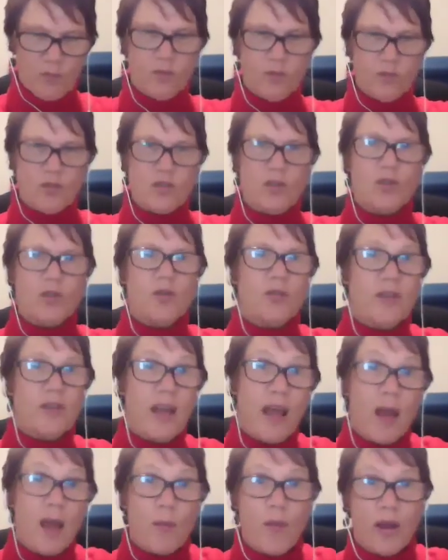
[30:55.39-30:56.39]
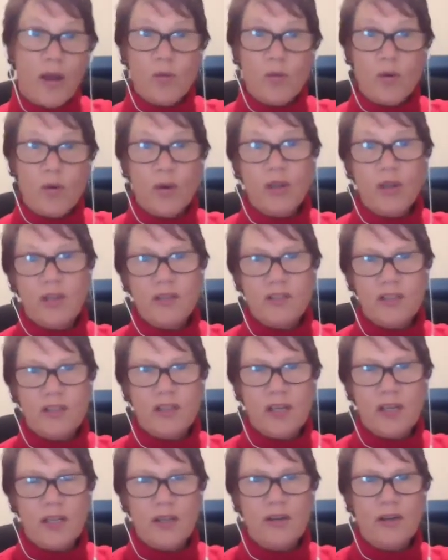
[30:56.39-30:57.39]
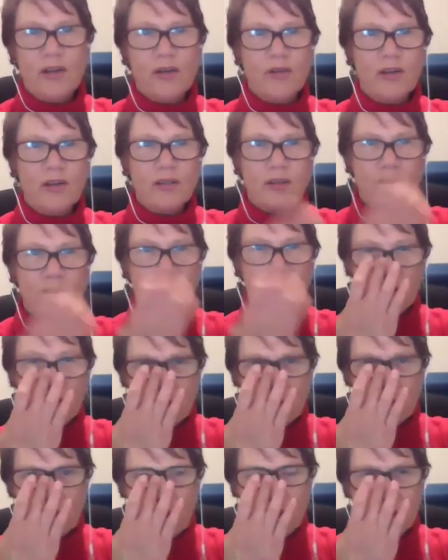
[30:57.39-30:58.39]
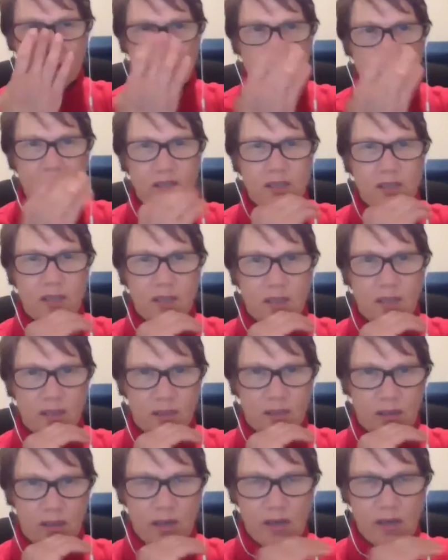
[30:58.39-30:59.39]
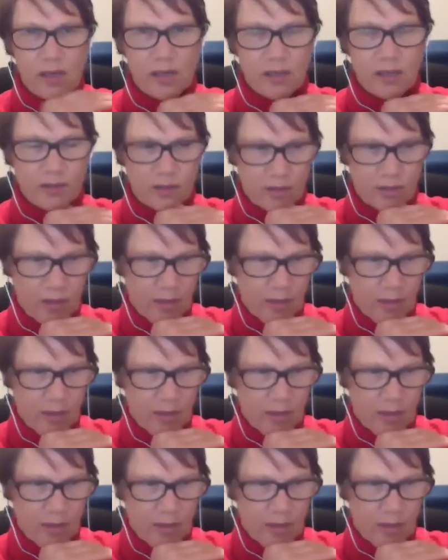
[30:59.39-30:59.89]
still now back working together here in Sydney, and he's